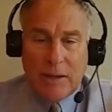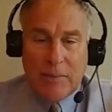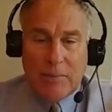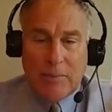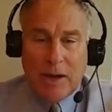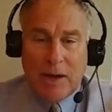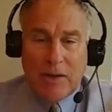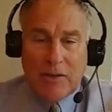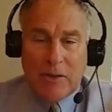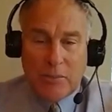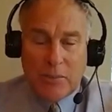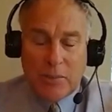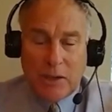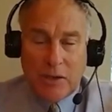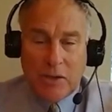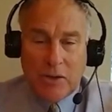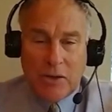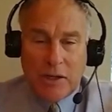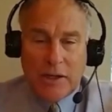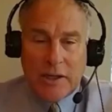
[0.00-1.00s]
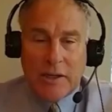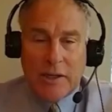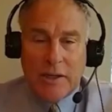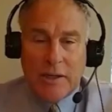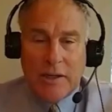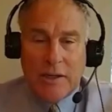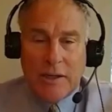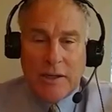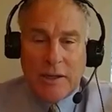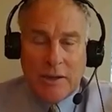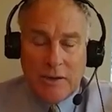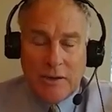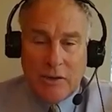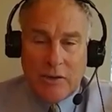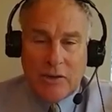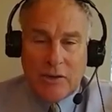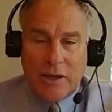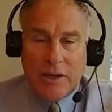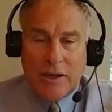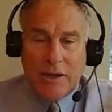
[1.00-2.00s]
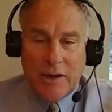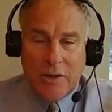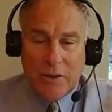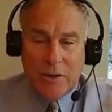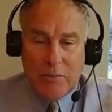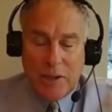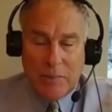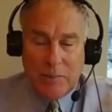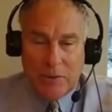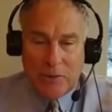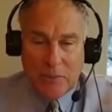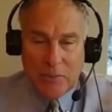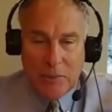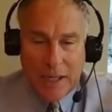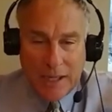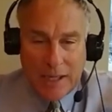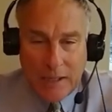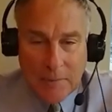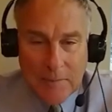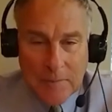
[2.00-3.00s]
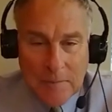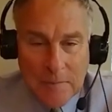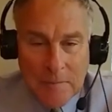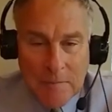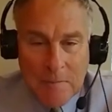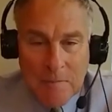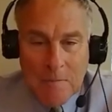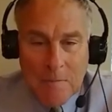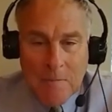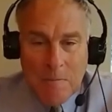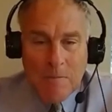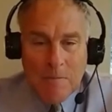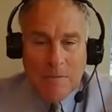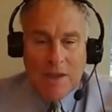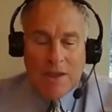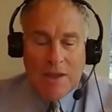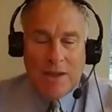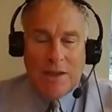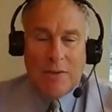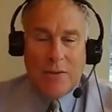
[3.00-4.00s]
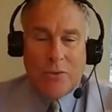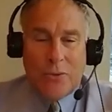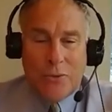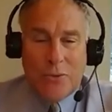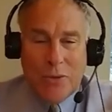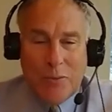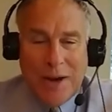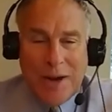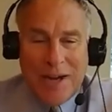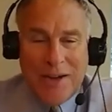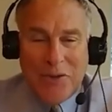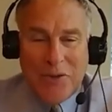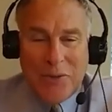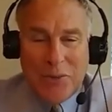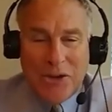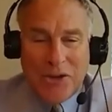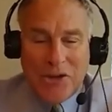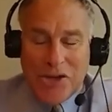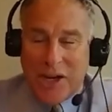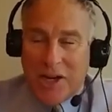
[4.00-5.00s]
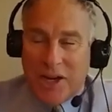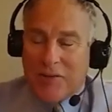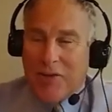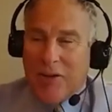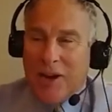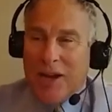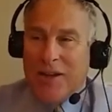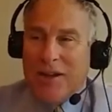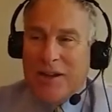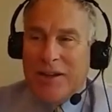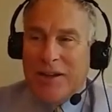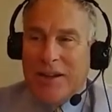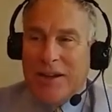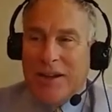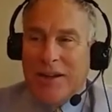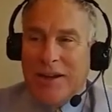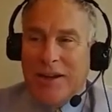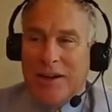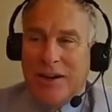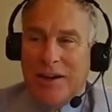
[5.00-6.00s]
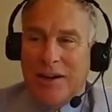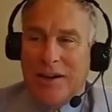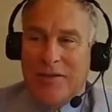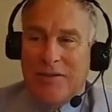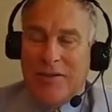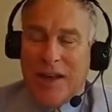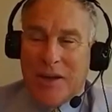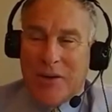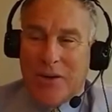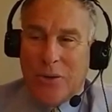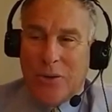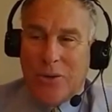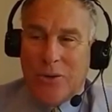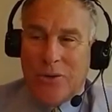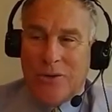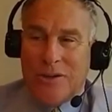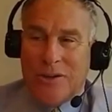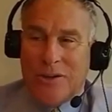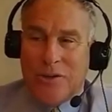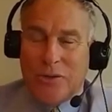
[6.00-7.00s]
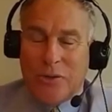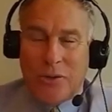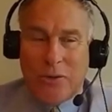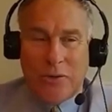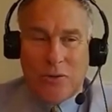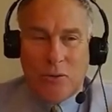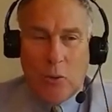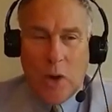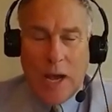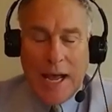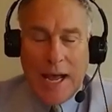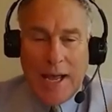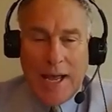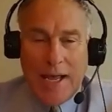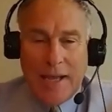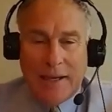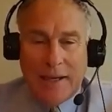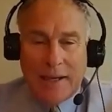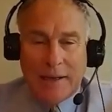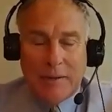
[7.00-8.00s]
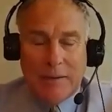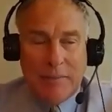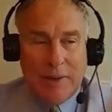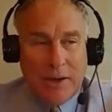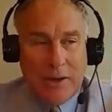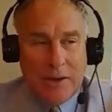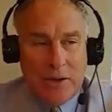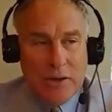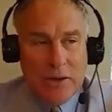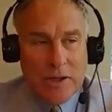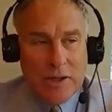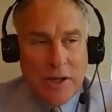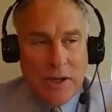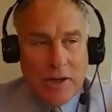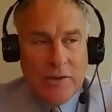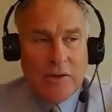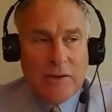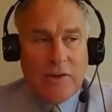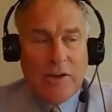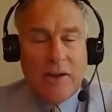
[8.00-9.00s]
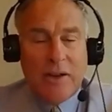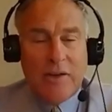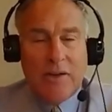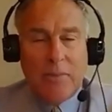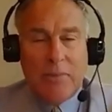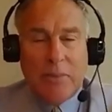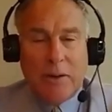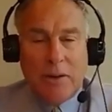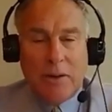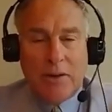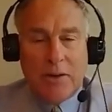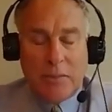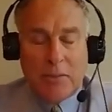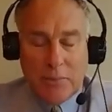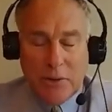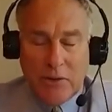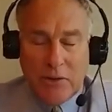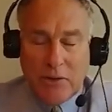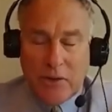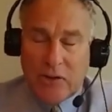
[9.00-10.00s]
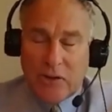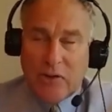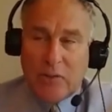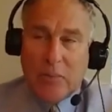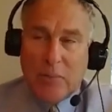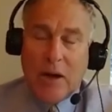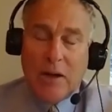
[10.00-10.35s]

they possibly could using other people's money. It reminds me, Jake, frankly, of that old sort of wag about you can understand the process of